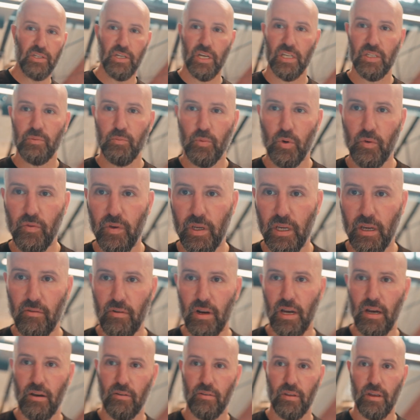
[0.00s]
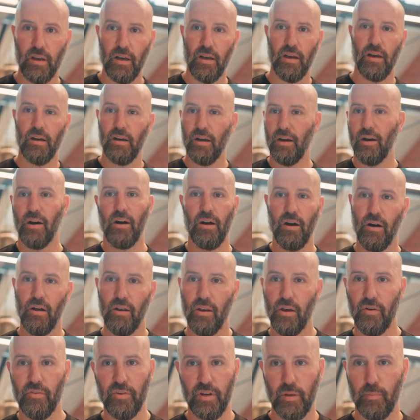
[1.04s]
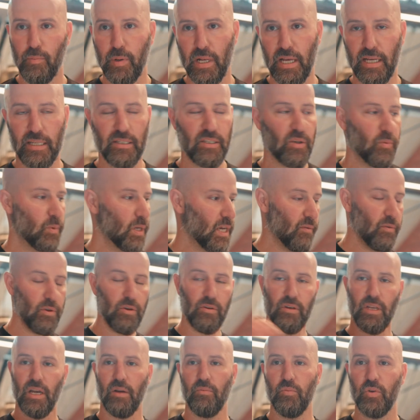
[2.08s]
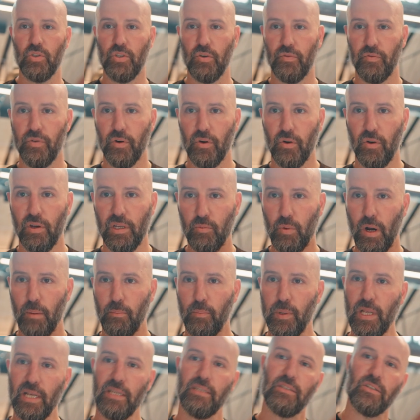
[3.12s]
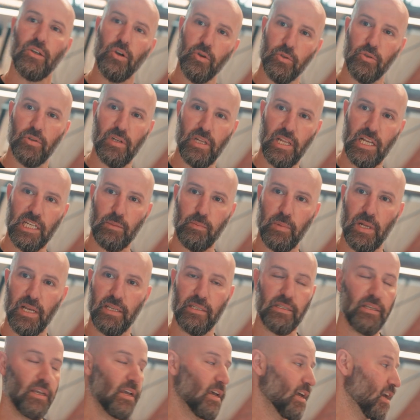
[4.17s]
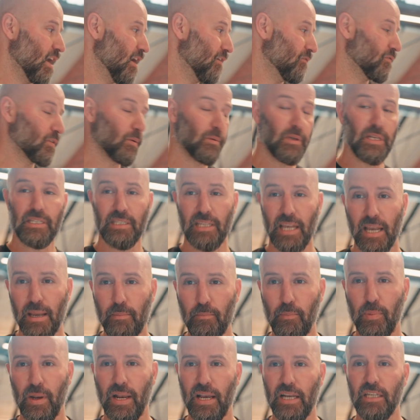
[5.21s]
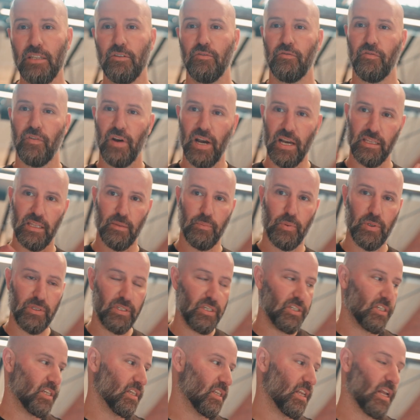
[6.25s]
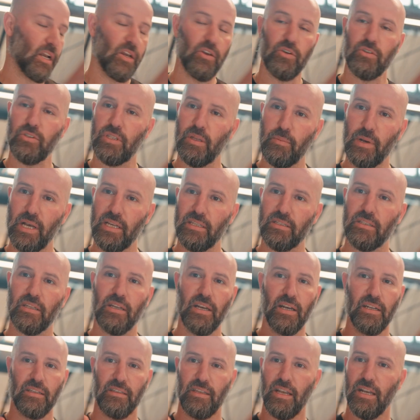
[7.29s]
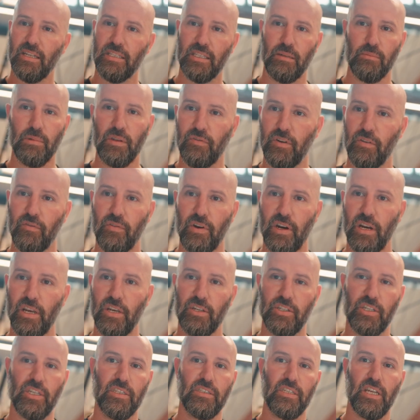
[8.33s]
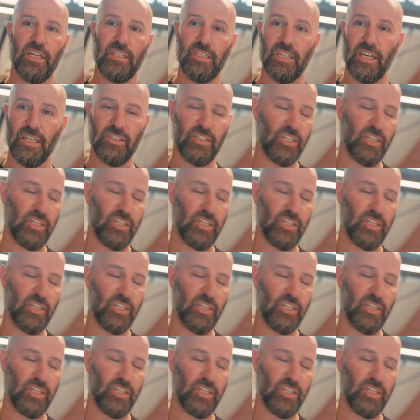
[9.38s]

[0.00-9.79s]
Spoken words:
just moving around all over the place. So whenever you're done with your photo in one place, go to the next place. And from the same place, find the position that looks the best, take some different variations and just